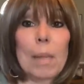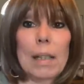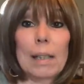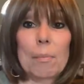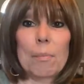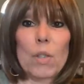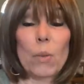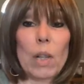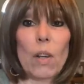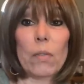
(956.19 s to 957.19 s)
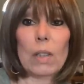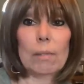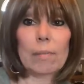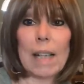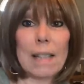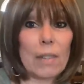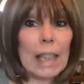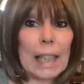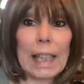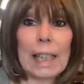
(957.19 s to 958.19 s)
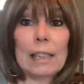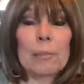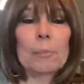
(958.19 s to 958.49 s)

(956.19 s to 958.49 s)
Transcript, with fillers: um, doing all kinds of cleaning